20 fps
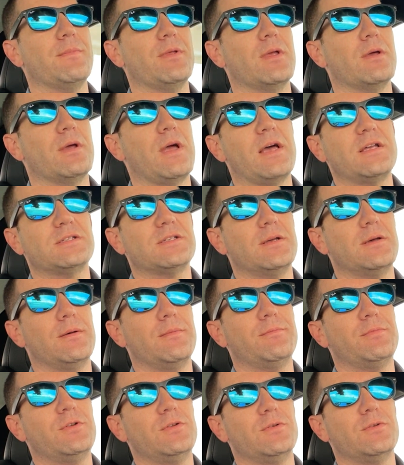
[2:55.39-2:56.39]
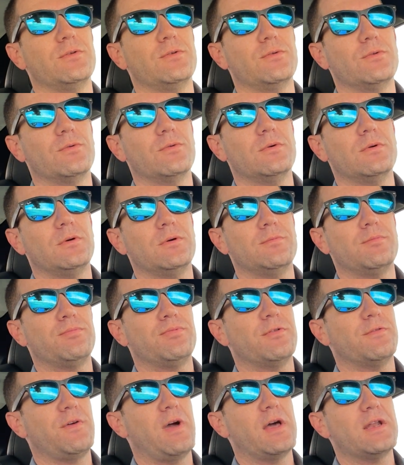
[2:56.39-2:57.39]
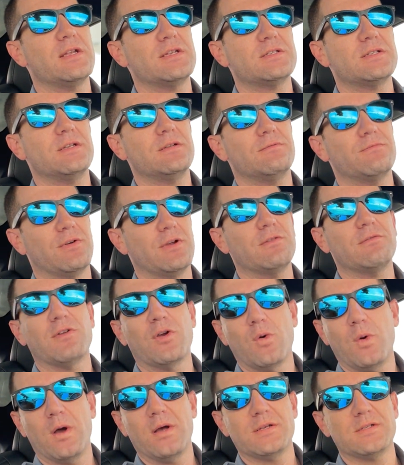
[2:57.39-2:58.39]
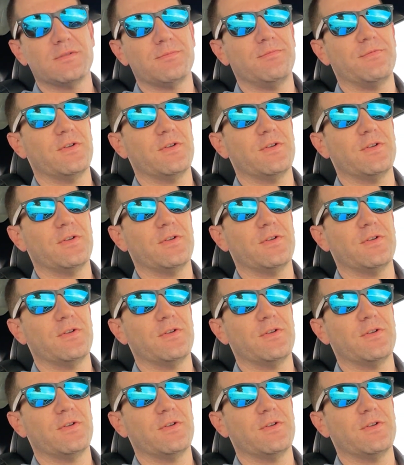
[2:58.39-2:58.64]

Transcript: and ask them to provide us a written request